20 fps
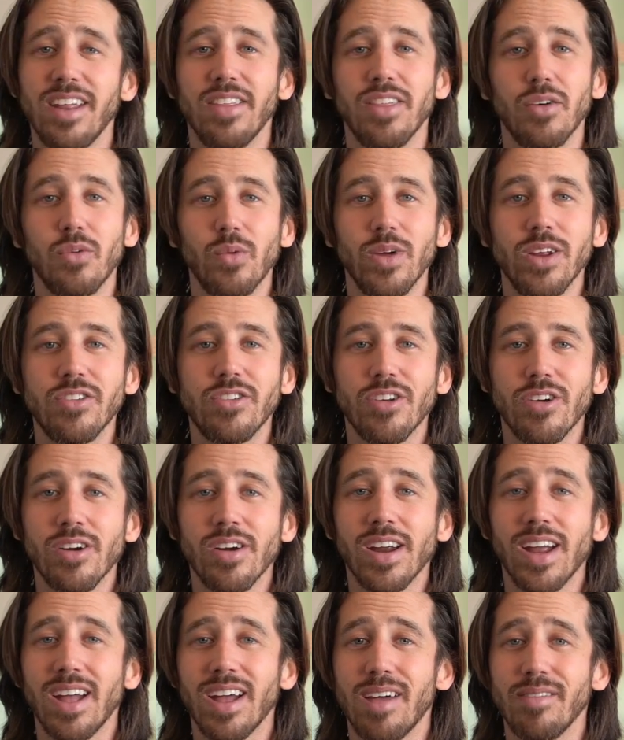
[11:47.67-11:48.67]
in the
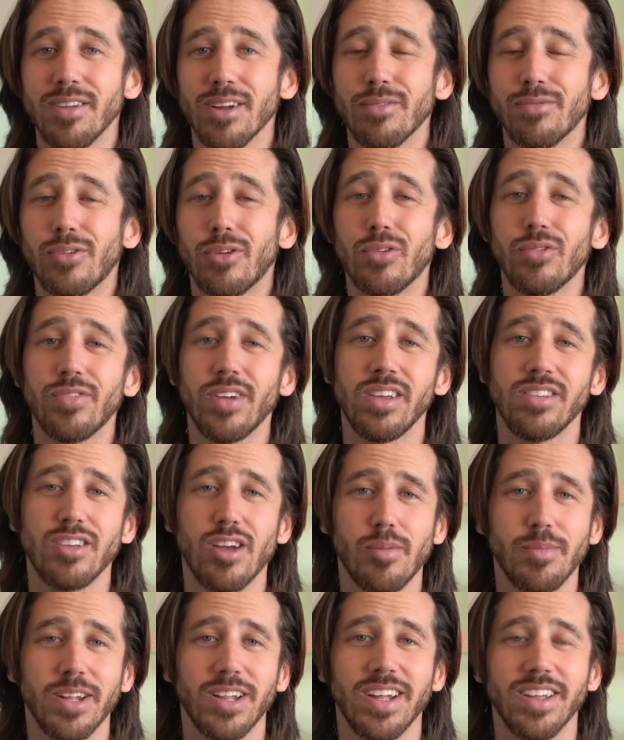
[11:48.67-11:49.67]
winter, having a full face
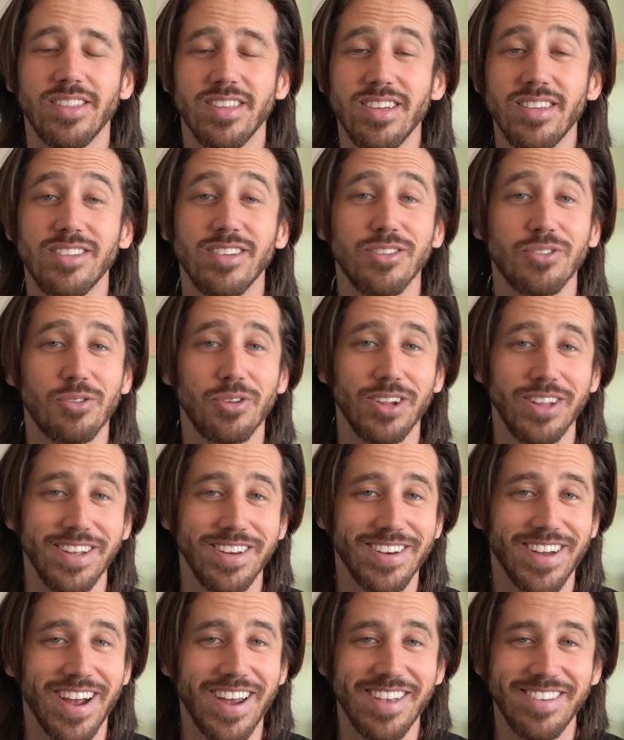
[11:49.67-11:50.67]
helmet like this is
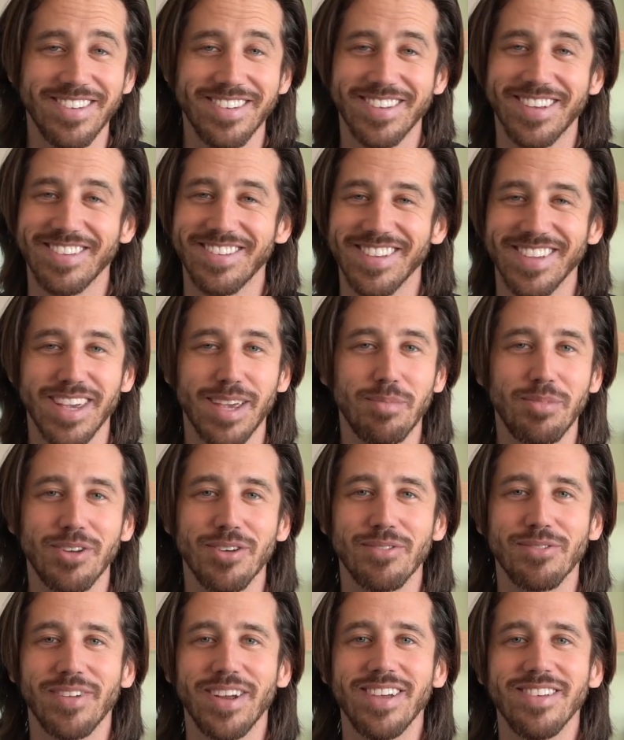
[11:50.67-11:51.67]
really nice because it keeps
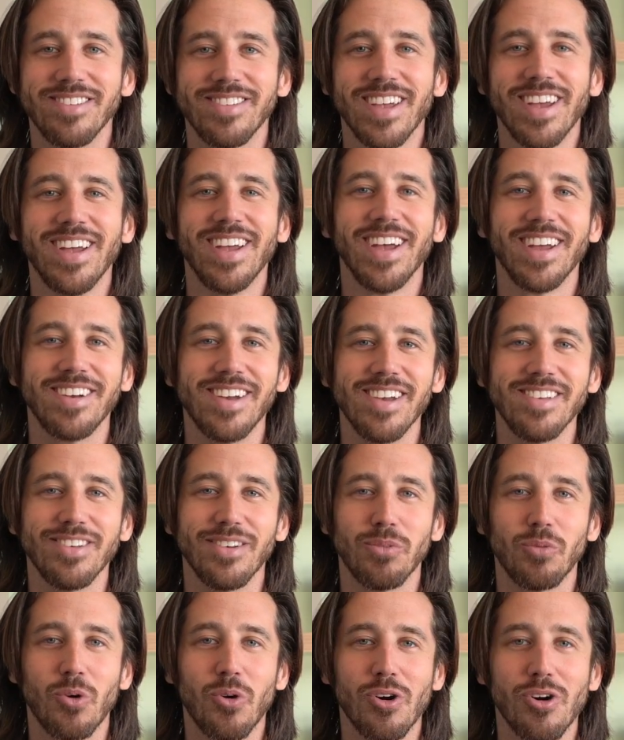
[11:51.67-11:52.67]
your face nice
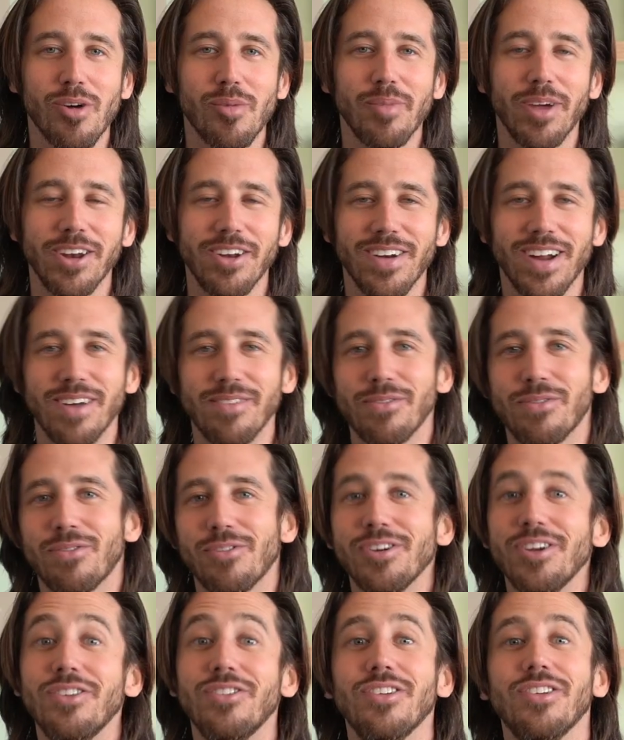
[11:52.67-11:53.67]
and warm and you're not
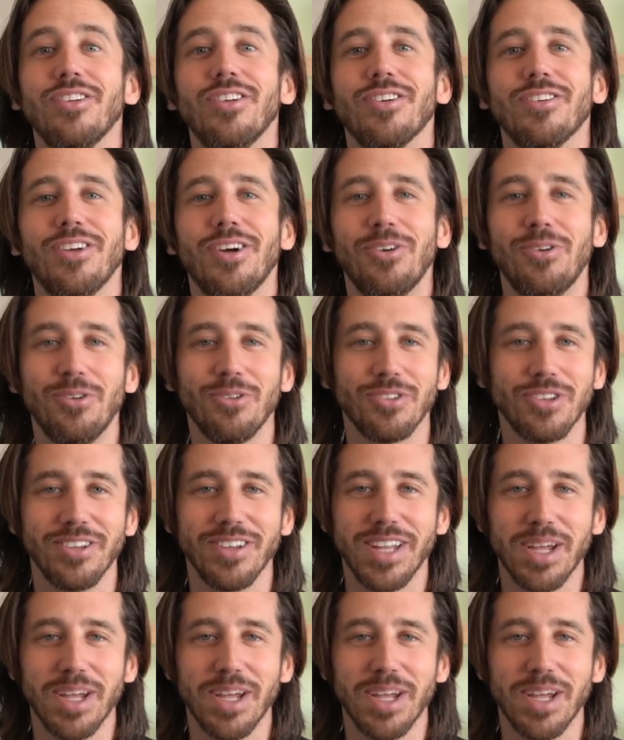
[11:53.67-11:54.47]
freezing your nose and